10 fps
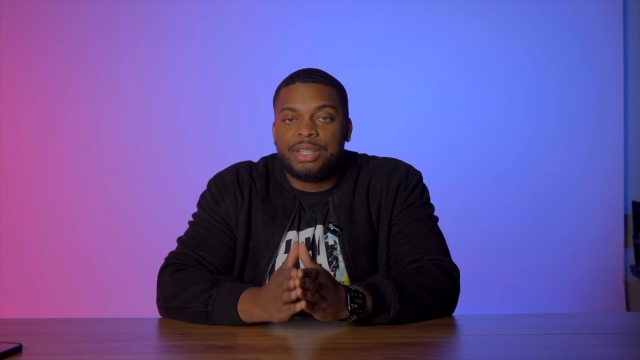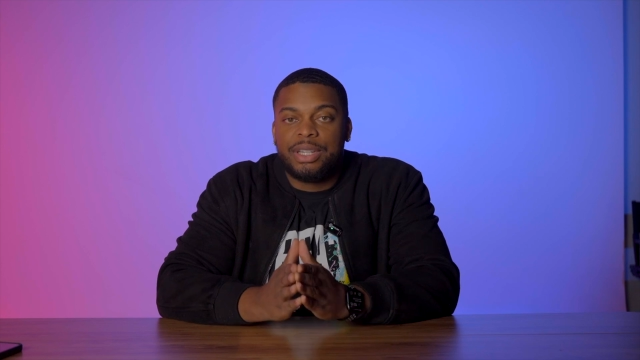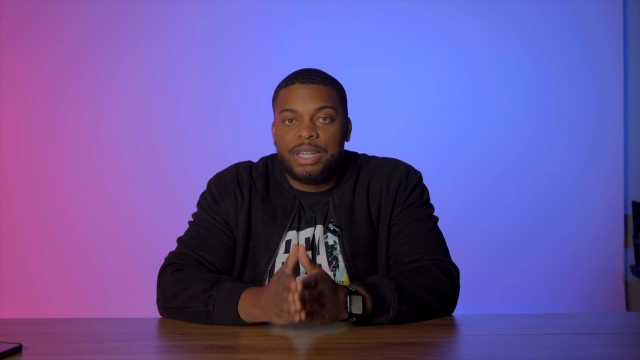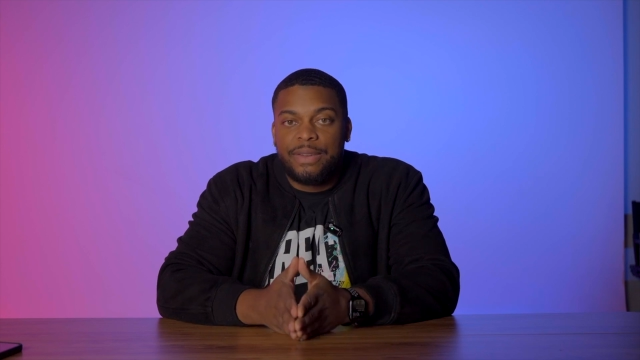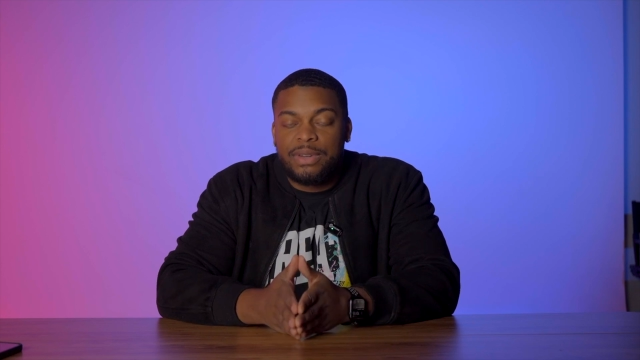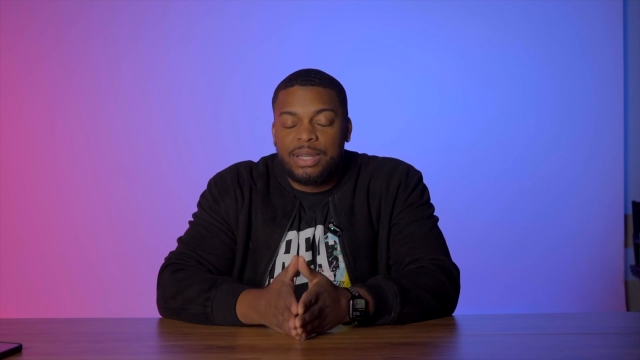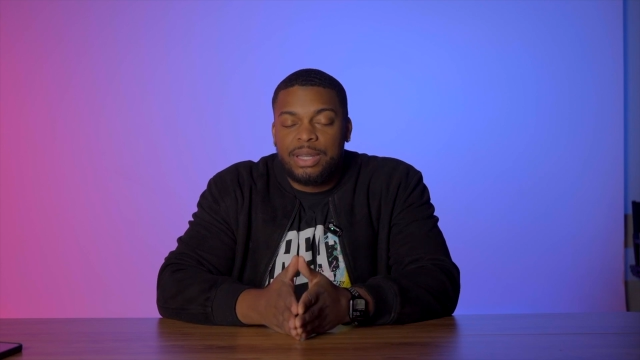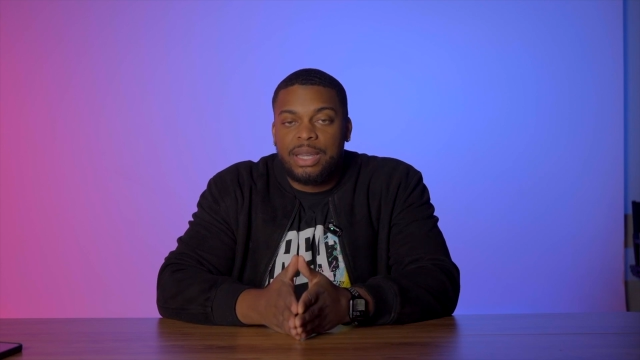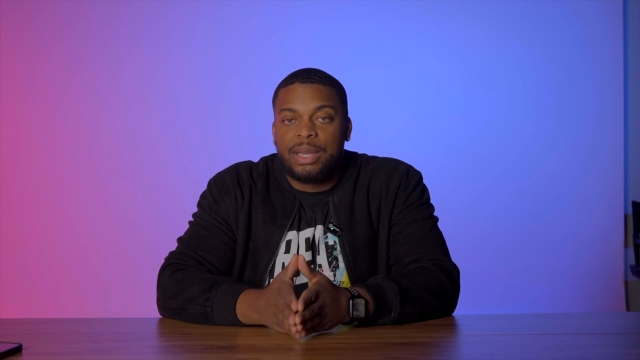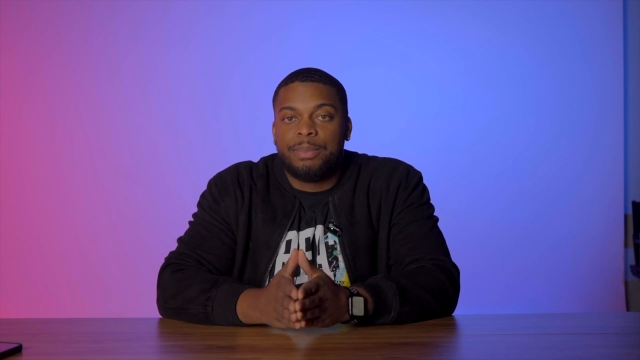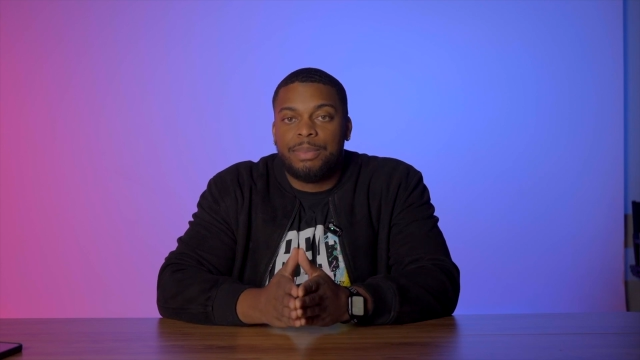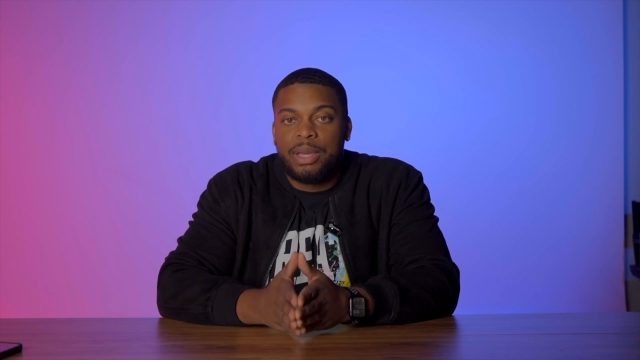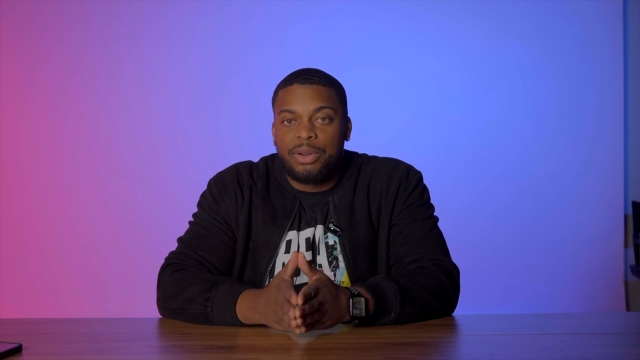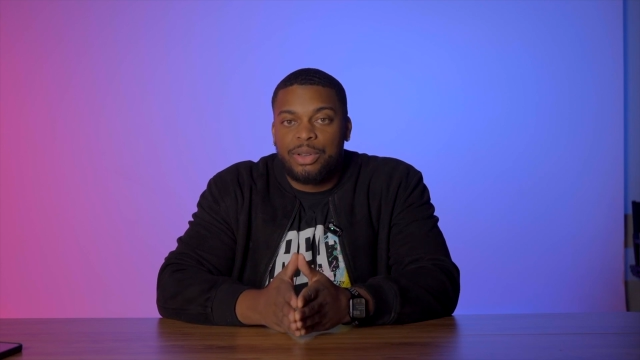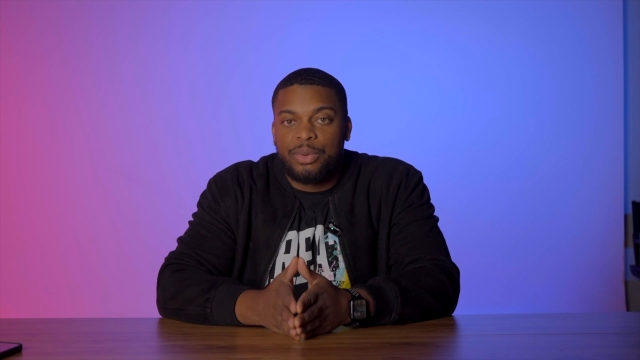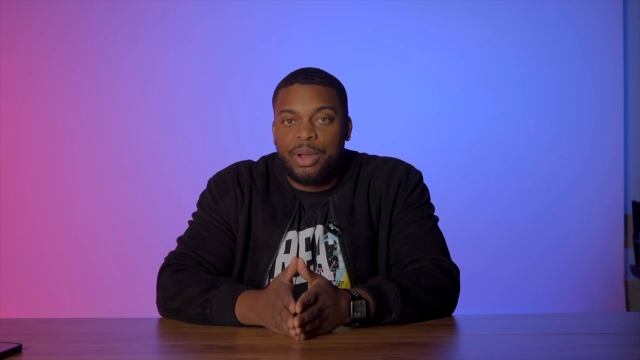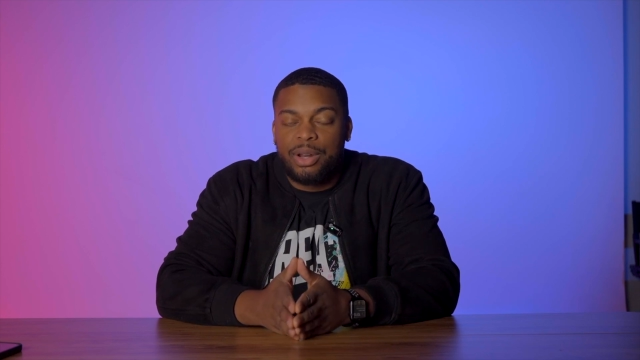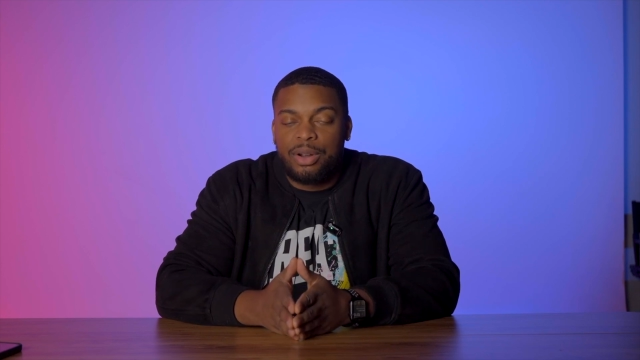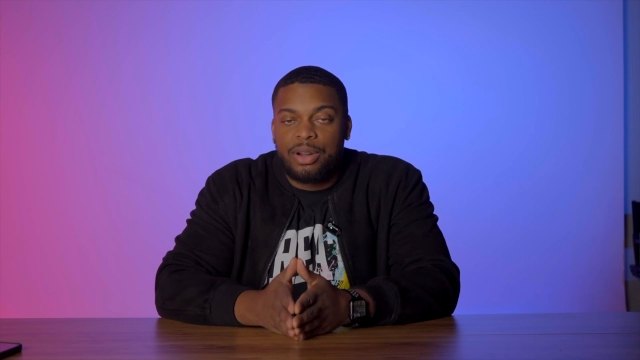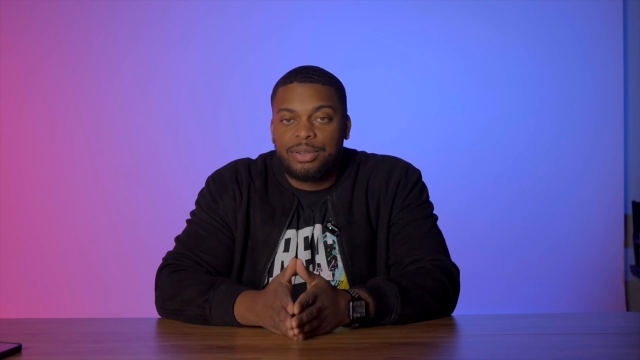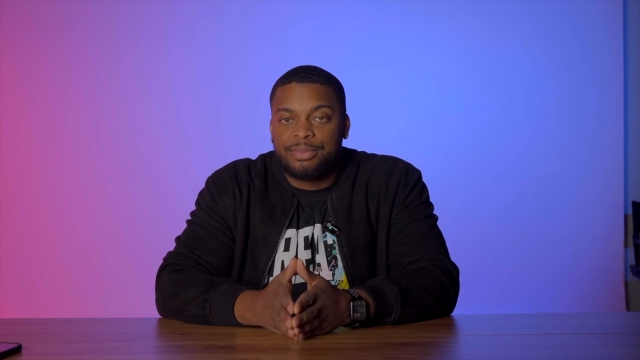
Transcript: should definitely be on your radar.